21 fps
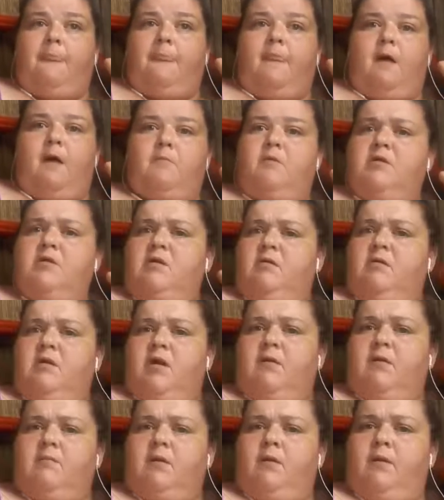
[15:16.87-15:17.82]
I'm also
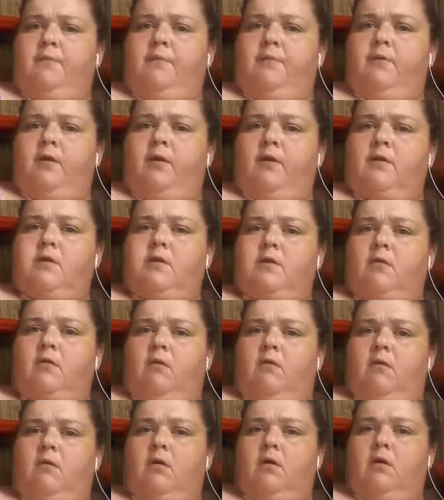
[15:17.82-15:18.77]
think I'm going to put it
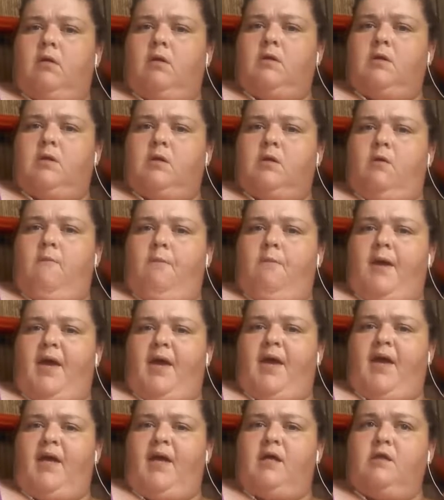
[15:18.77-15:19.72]
on its own
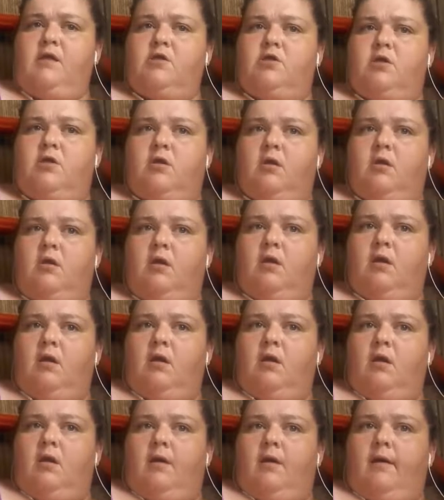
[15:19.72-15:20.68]
page.
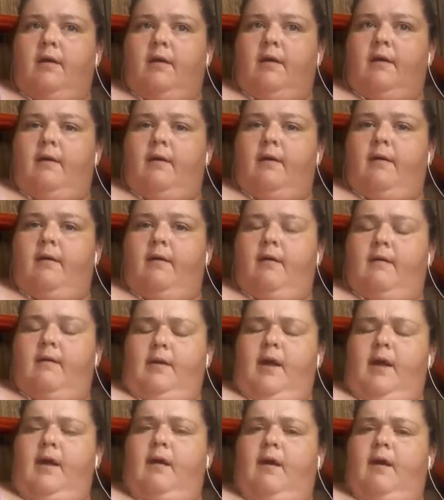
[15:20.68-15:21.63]

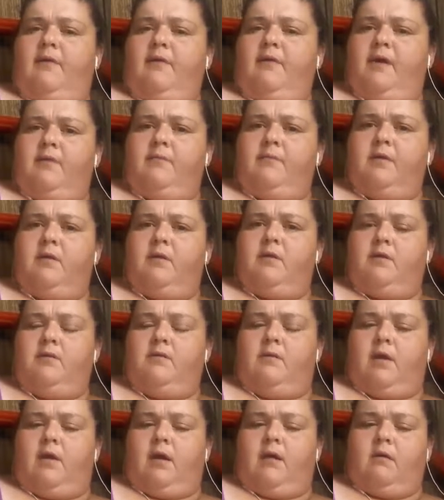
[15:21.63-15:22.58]
Yeah, I think I'm going to
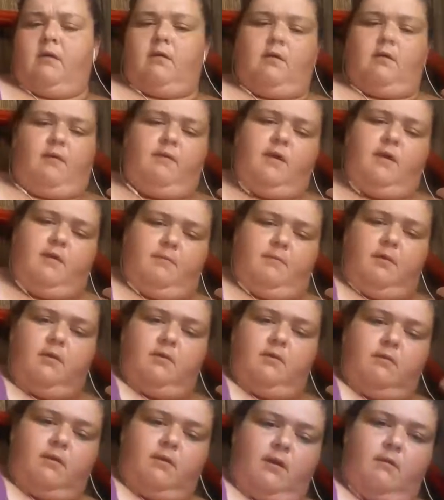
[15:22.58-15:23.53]
do that.
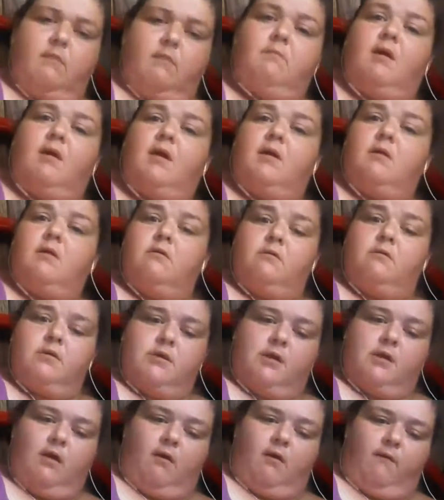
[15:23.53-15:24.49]
Make a note to
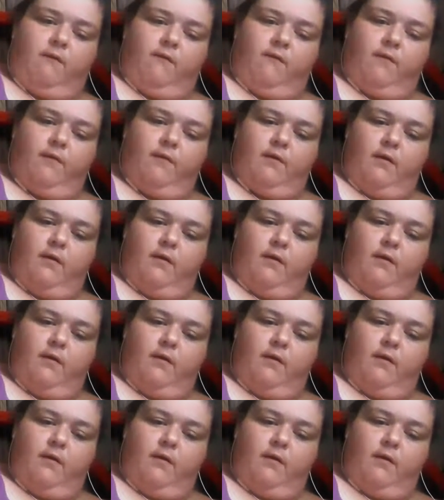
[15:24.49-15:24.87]
self.